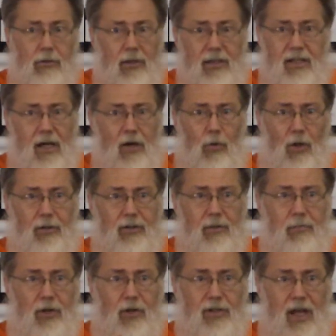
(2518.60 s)
Is there a Walter?
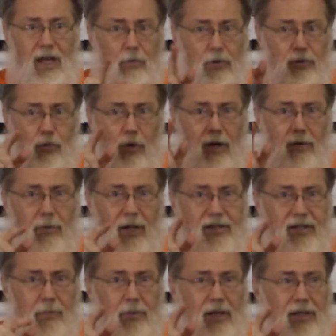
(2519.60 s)
Because I was warned by
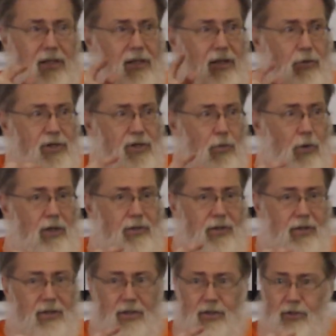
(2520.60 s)
somebody there was a
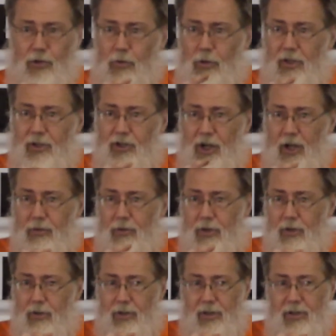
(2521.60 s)
Walter in the school in
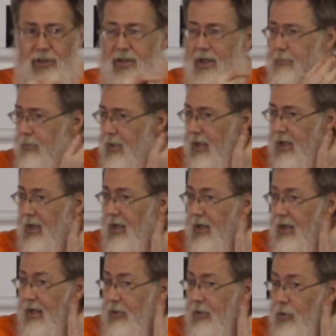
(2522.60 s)
January or December,
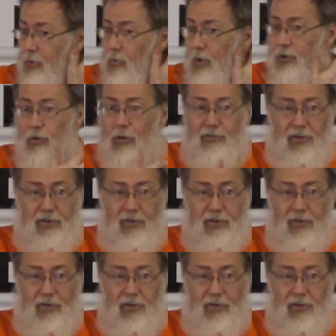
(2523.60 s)
and I don't want to